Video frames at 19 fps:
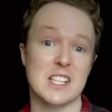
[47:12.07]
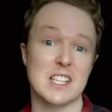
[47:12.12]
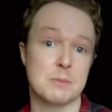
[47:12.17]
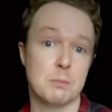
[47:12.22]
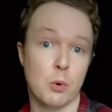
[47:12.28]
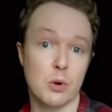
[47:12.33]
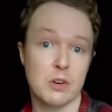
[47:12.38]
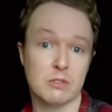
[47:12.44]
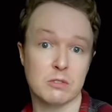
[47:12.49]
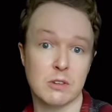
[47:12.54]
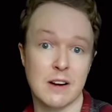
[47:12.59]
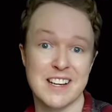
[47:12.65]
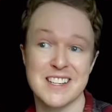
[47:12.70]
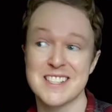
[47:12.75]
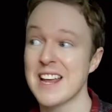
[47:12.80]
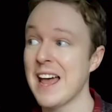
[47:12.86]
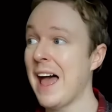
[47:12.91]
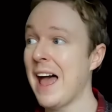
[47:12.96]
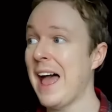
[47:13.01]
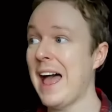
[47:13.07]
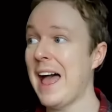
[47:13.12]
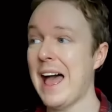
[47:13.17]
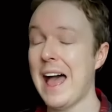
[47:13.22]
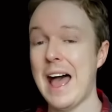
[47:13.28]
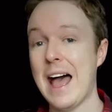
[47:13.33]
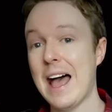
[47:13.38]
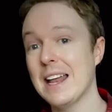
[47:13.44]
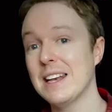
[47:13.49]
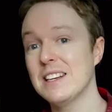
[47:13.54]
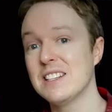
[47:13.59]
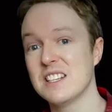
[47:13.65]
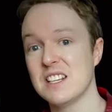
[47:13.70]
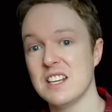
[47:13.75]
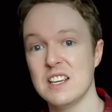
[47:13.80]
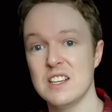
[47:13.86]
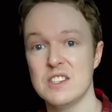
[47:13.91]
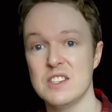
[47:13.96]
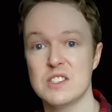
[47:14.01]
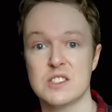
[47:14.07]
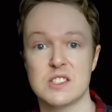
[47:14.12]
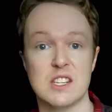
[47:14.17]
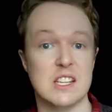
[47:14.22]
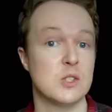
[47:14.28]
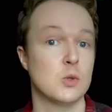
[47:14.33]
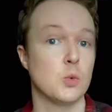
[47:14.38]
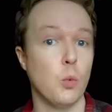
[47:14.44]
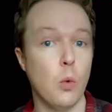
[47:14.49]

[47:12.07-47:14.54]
ex-boyfriend and his his